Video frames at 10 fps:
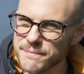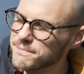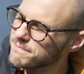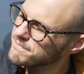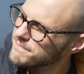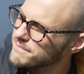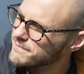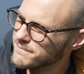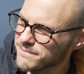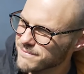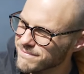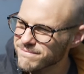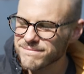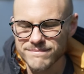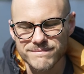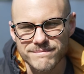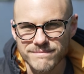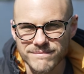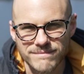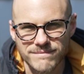
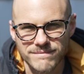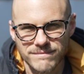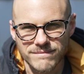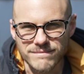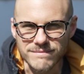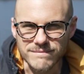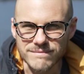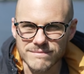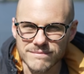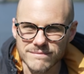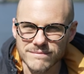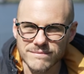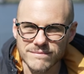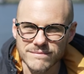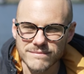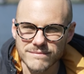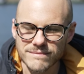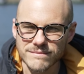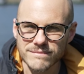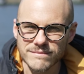
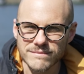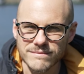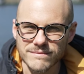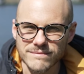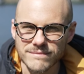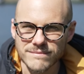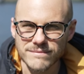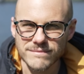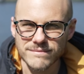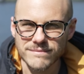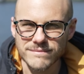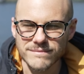This person isn't speaking.